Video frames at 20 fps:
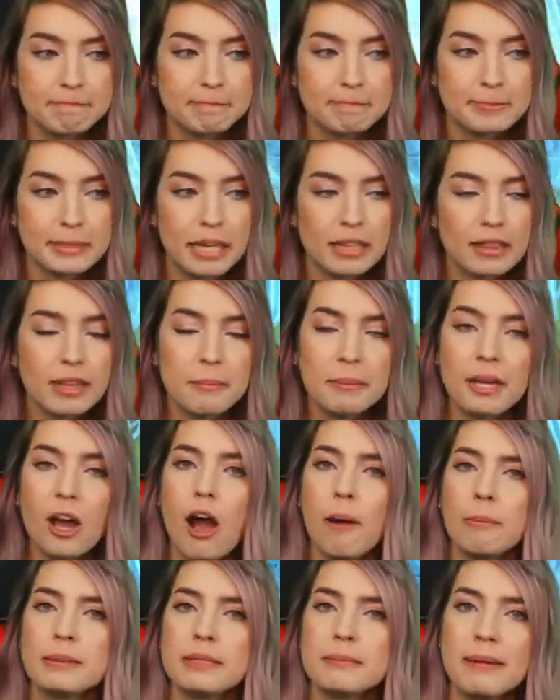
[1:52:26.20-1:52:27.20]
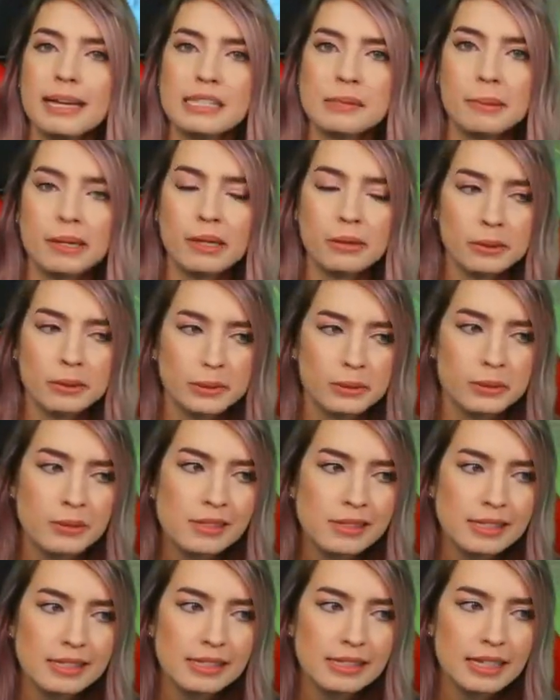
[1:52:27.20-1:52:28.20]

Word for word: Let me optimize my runes.